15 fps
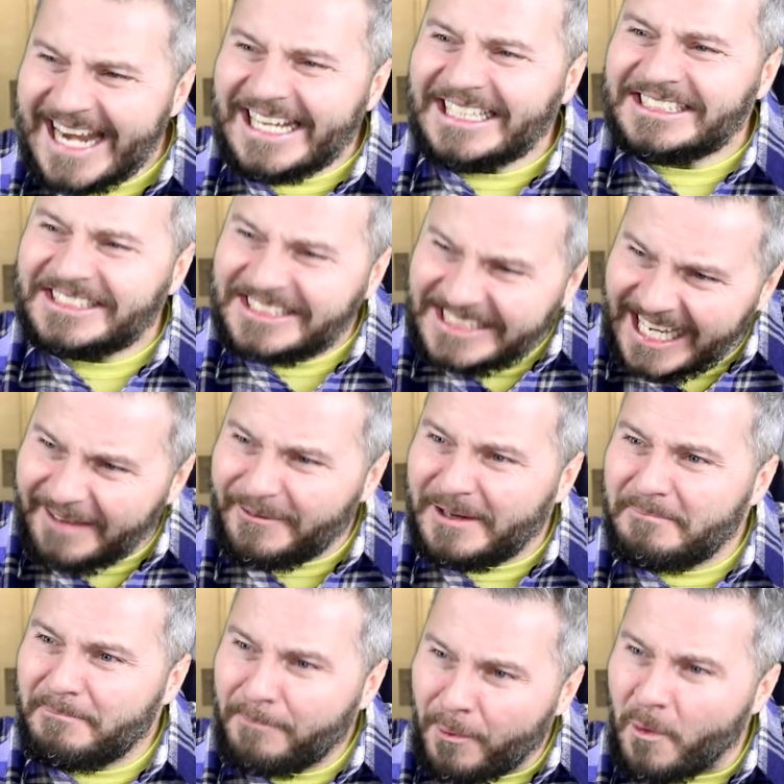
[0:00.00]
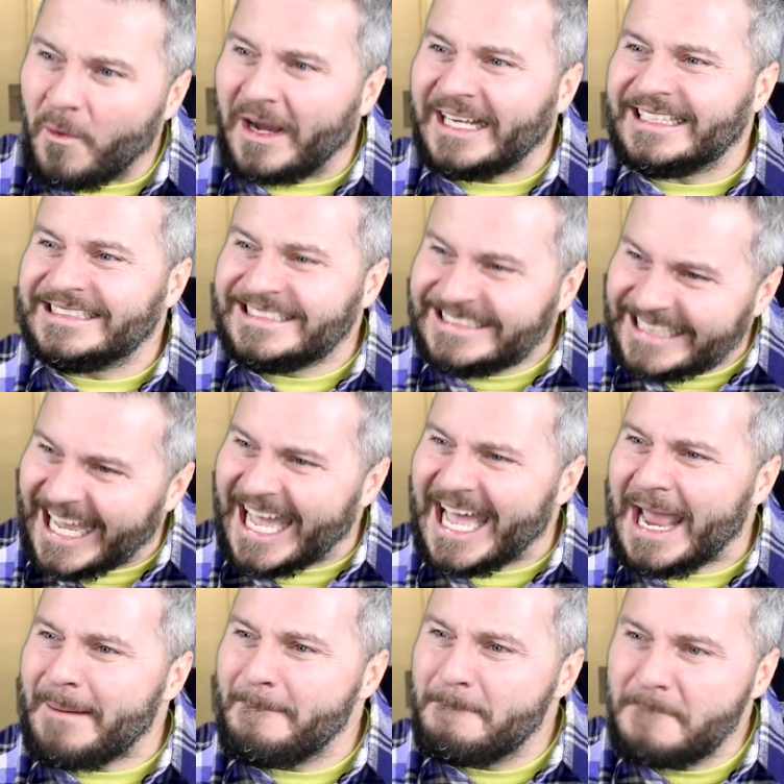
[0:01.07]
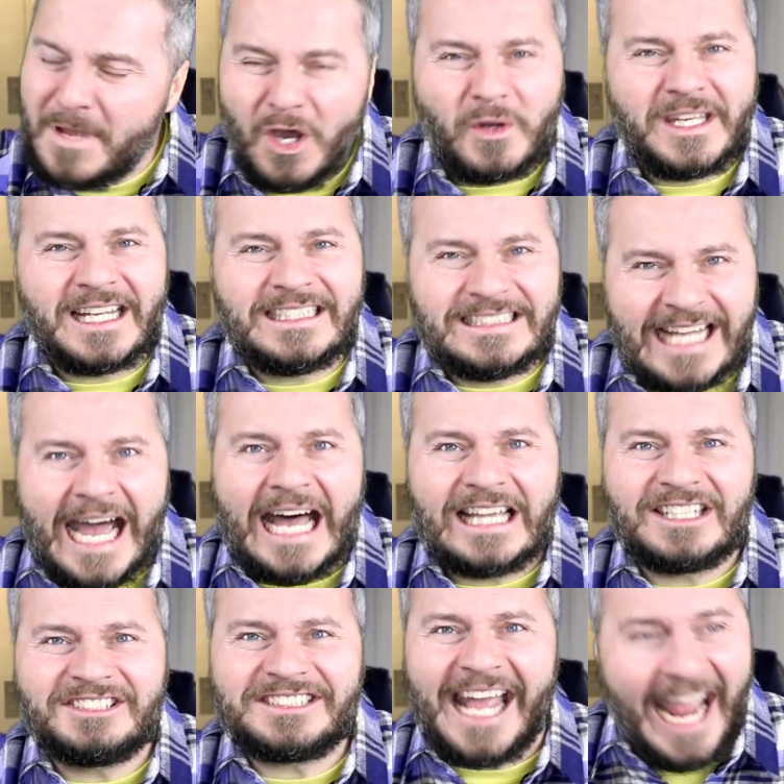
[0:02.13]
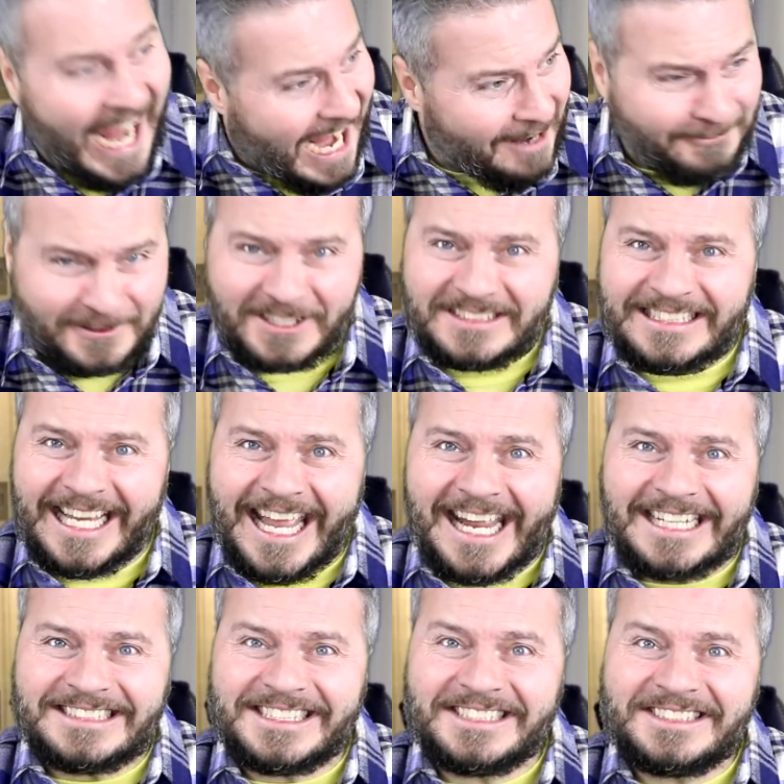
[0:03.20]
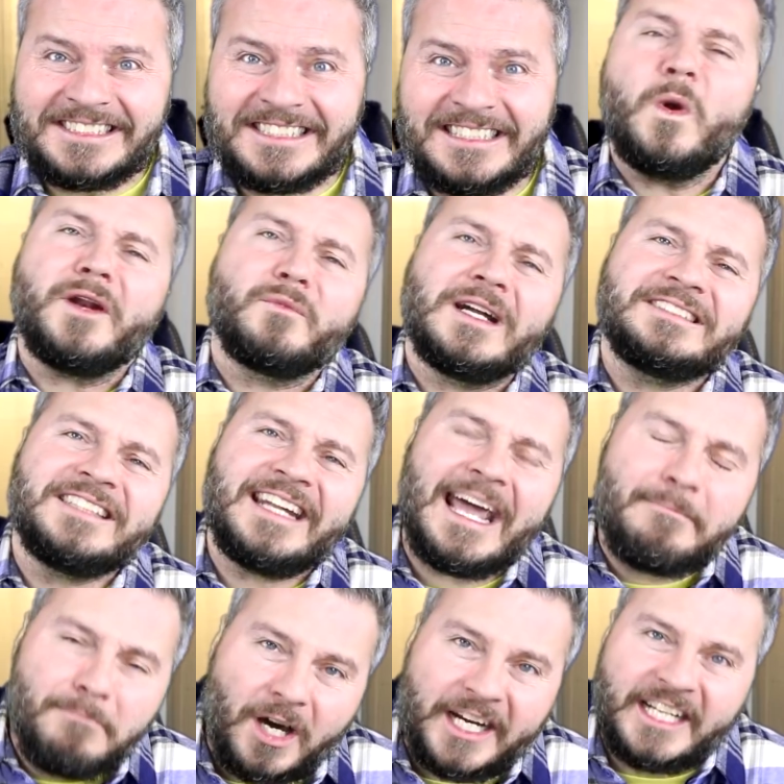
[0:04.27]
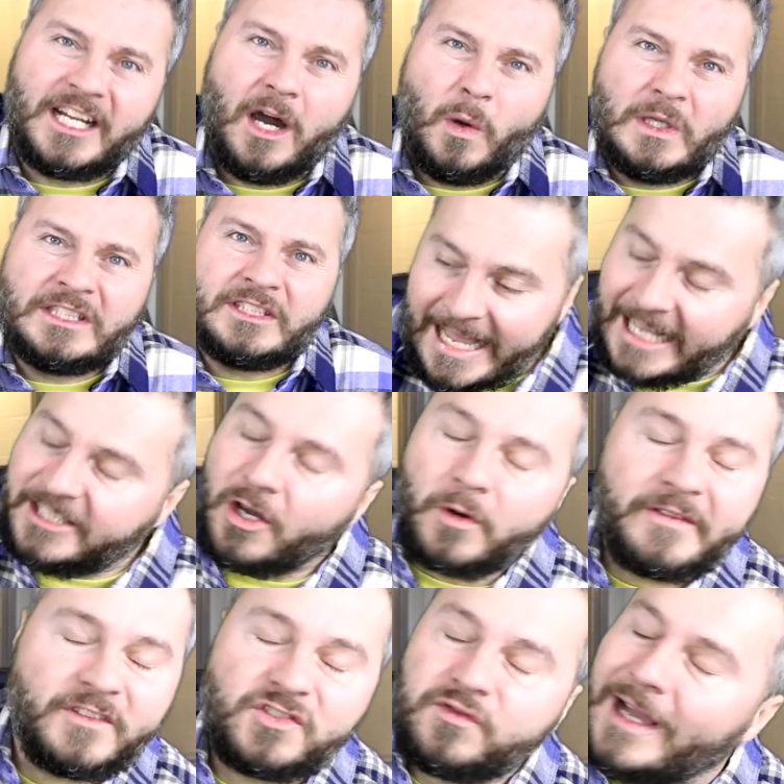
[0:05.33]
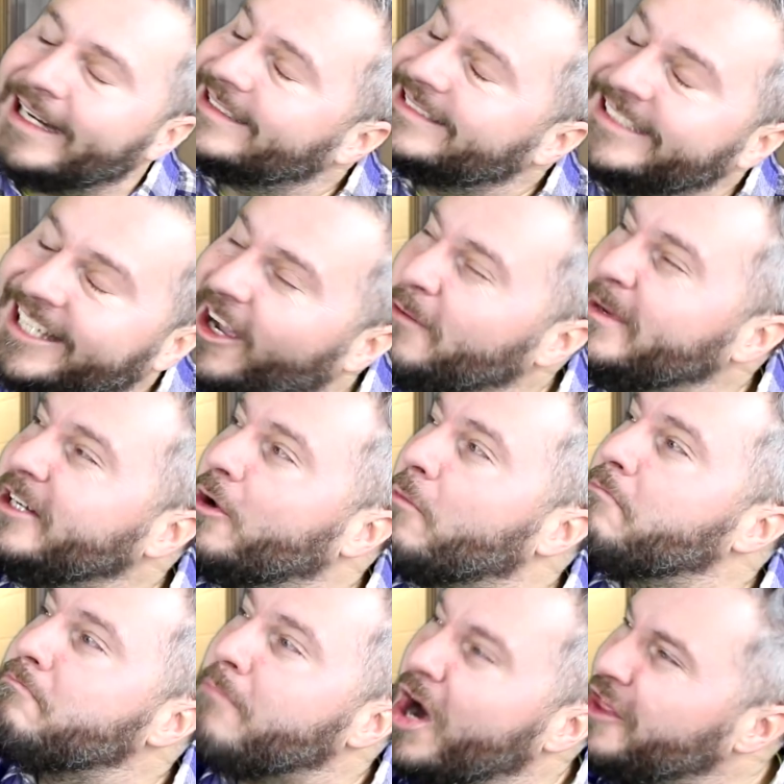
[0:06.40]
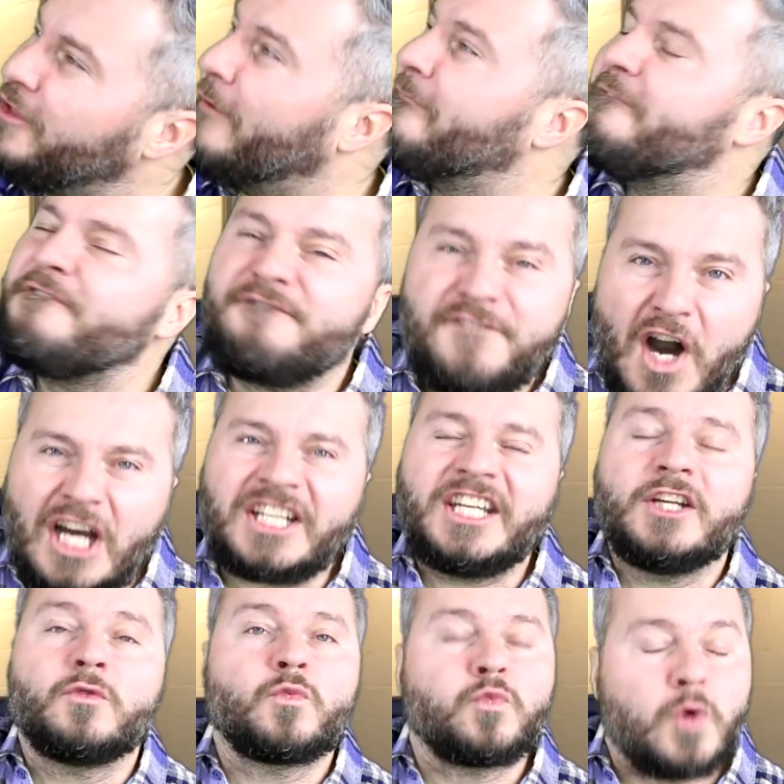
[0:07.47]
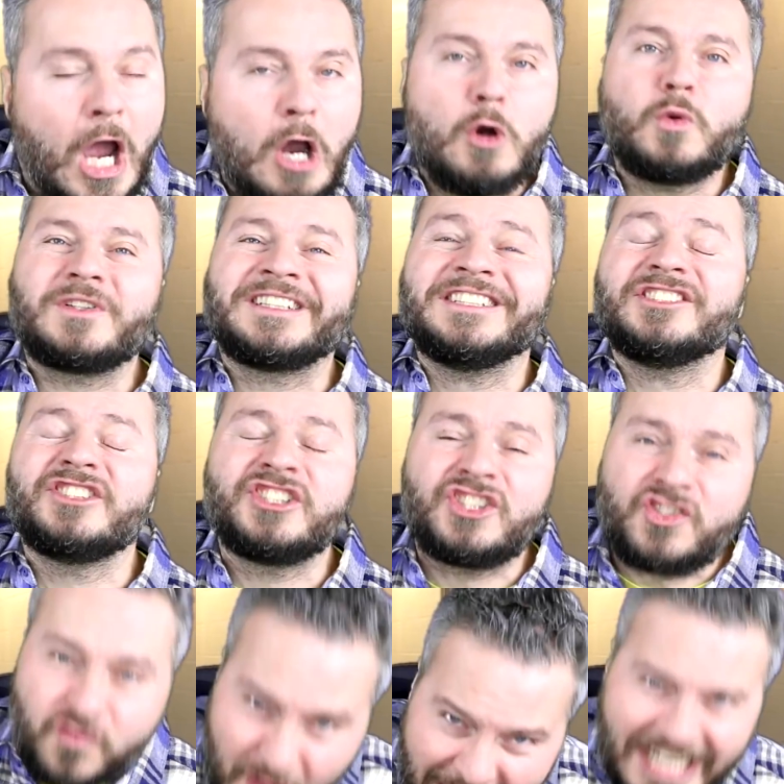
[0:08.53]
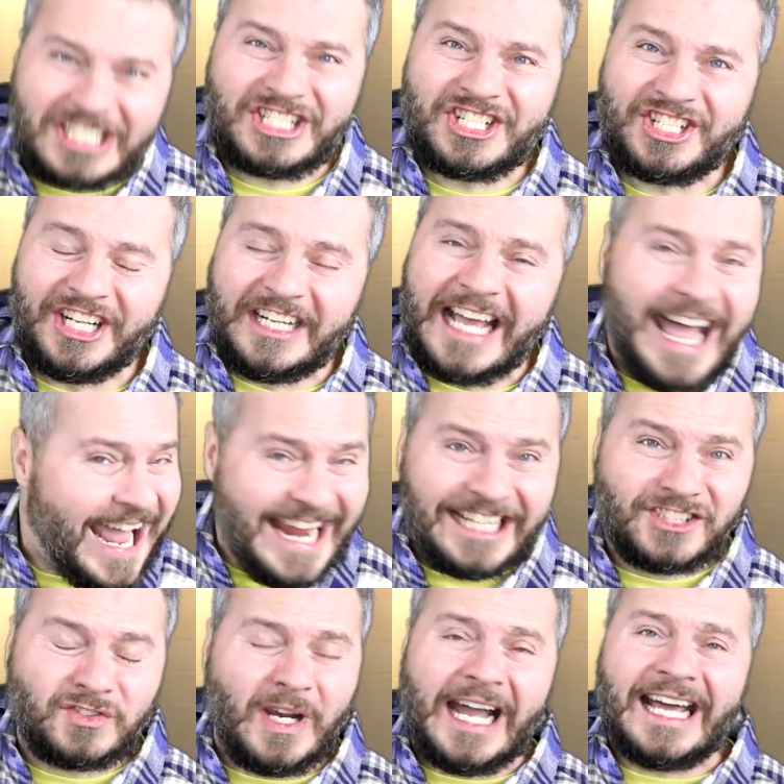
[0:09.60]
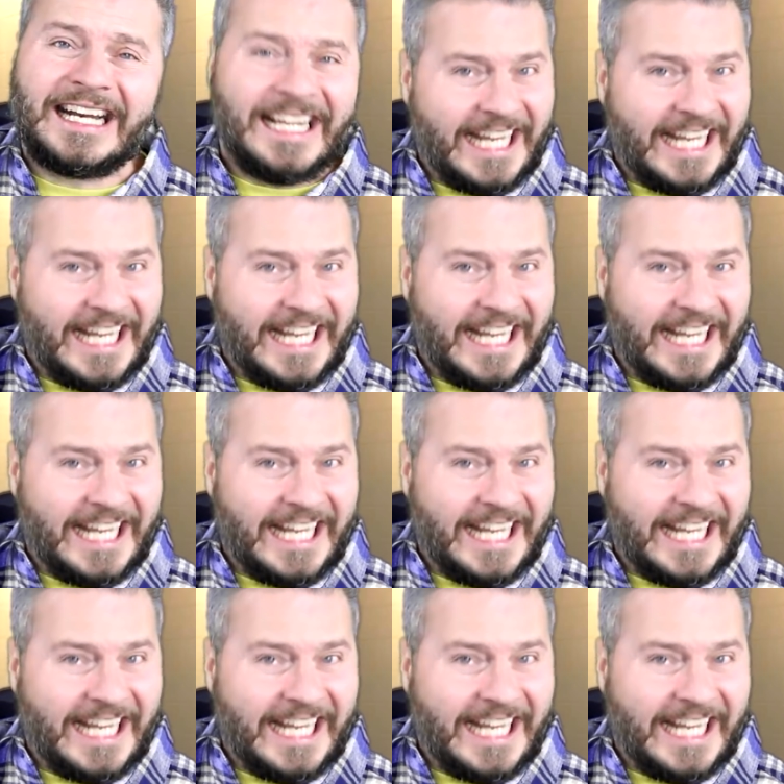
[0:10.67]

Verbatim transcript: eighty-seven point nine million dollars after taxes? Where the rest of that money going to? And don't even try to tell me no motherfucking road construction. I ain't trying